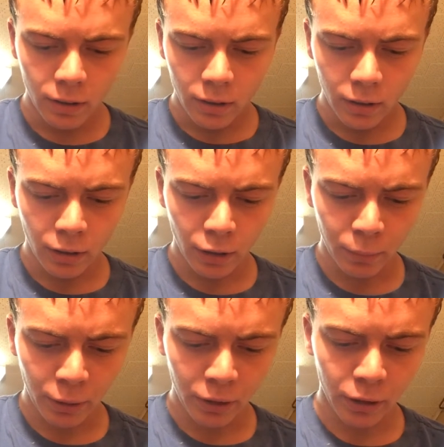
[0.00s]
I
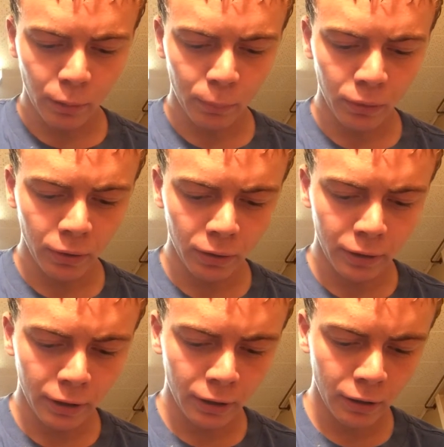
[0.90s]
made a couple
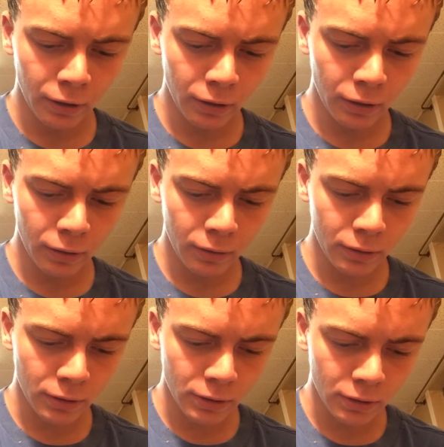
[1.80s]
earlier,
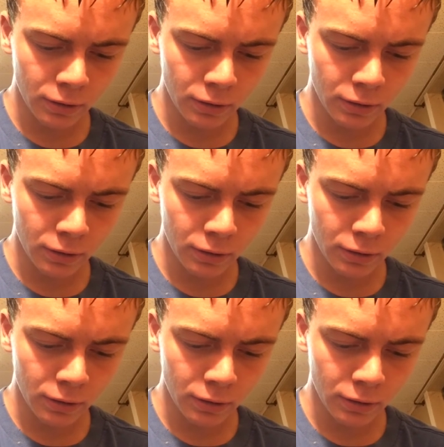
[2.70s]
just